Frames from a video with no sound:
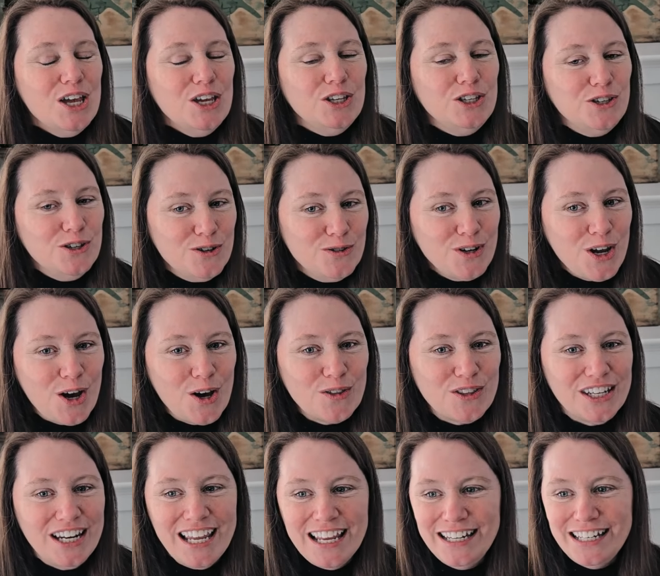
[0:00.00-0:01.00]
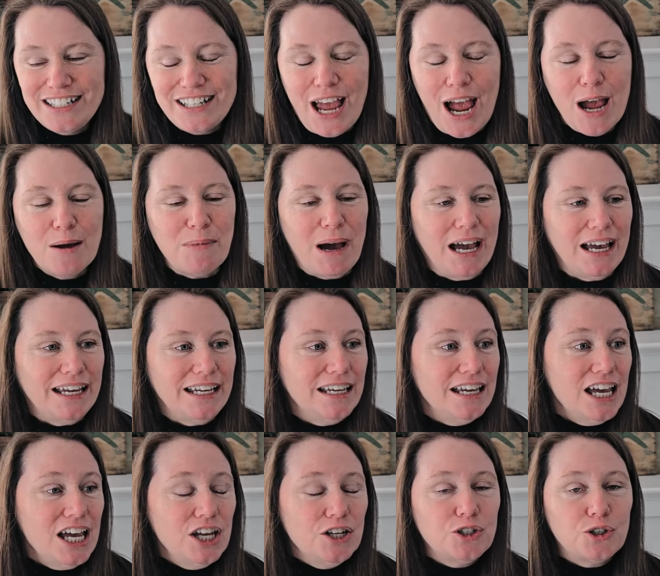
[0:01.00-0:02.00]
you know that anytime I